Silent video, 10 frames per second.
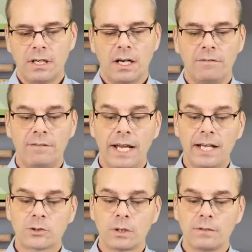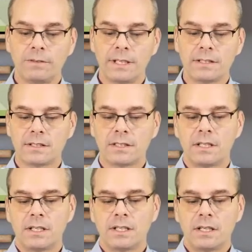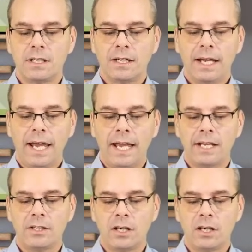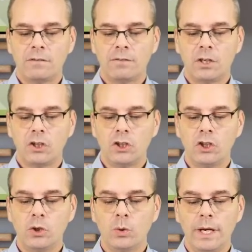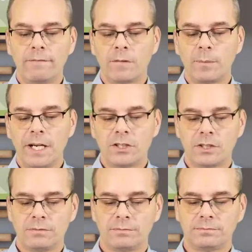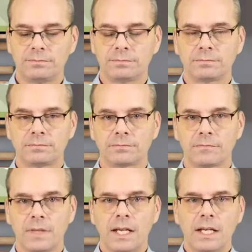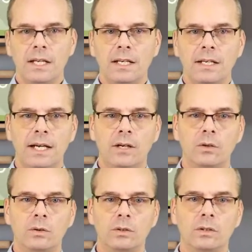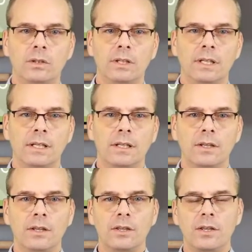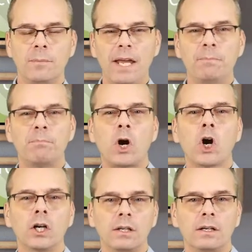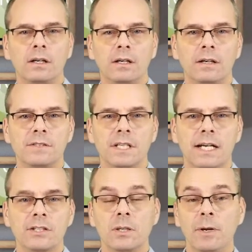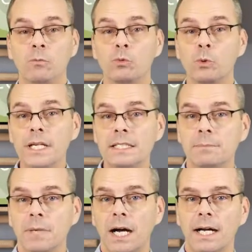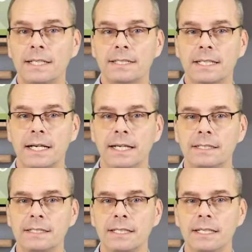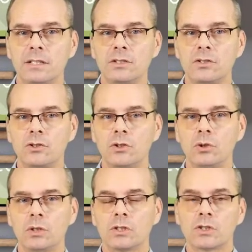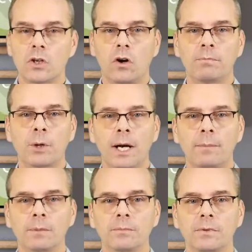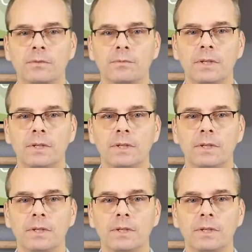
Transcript: of natural events and of new information. Now, the main part of science, the main reason behind science is to solve problems.